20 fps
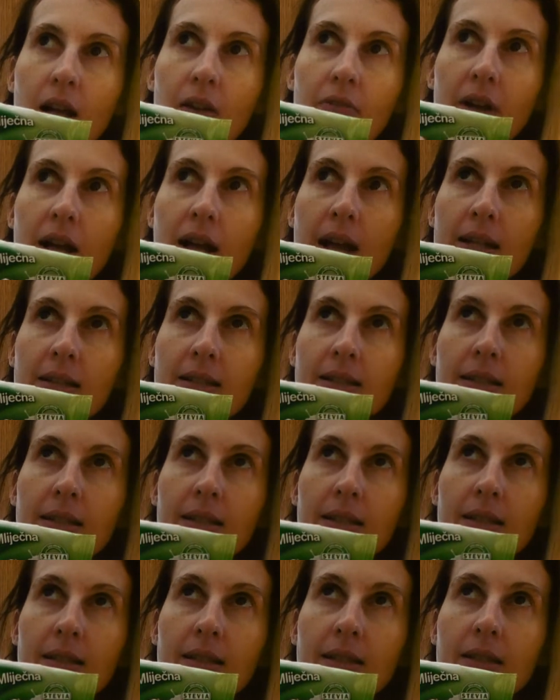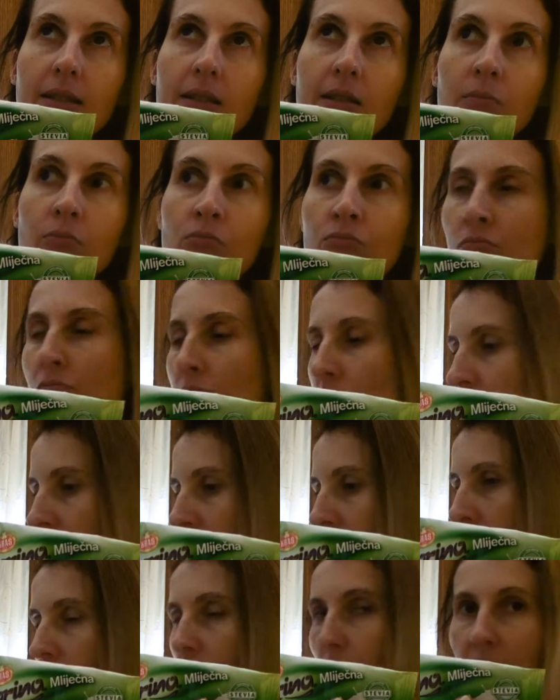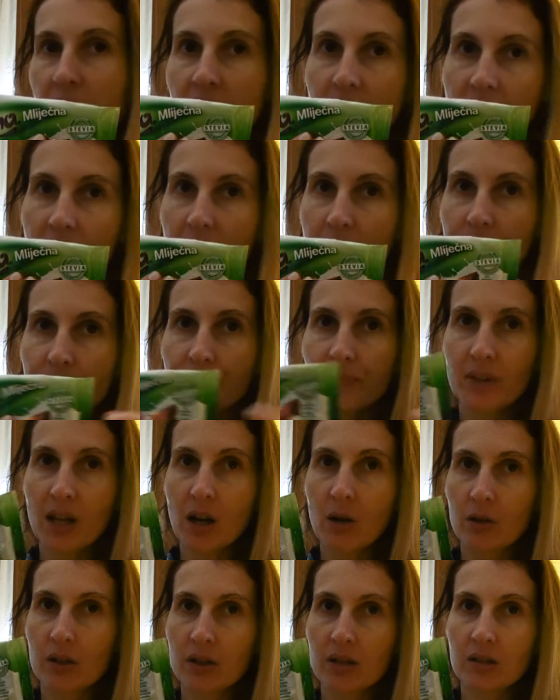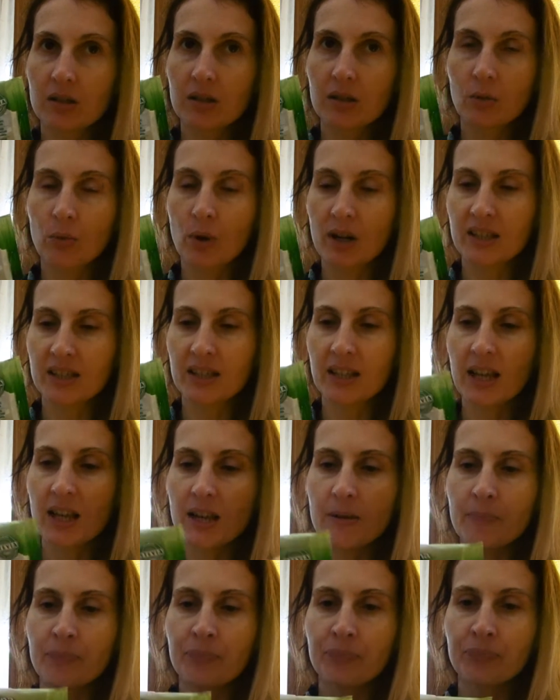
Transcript: I've had since Monday, now it's Wednesday.